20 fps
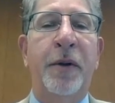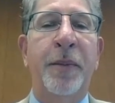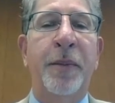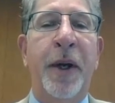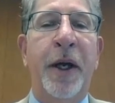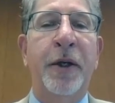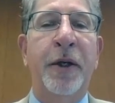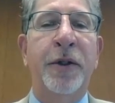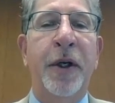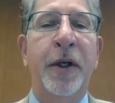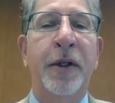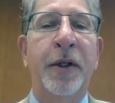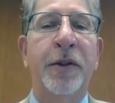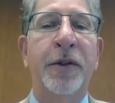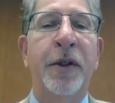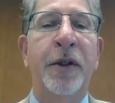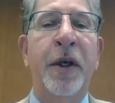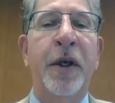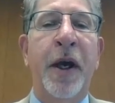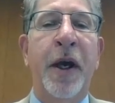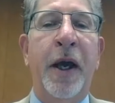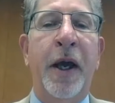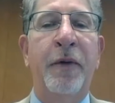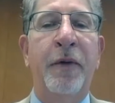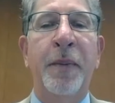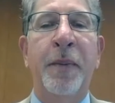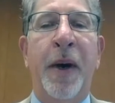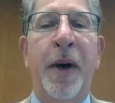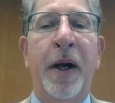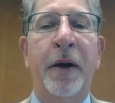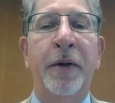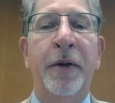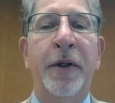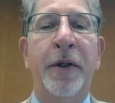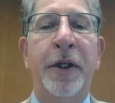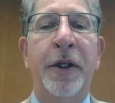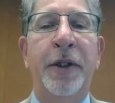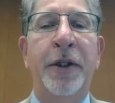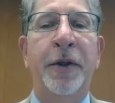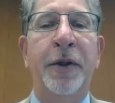matrix and remodel
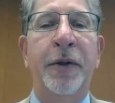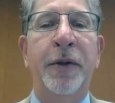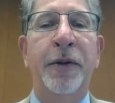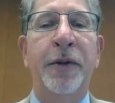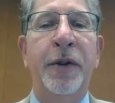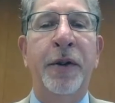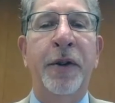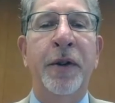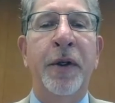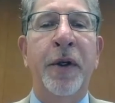tissues.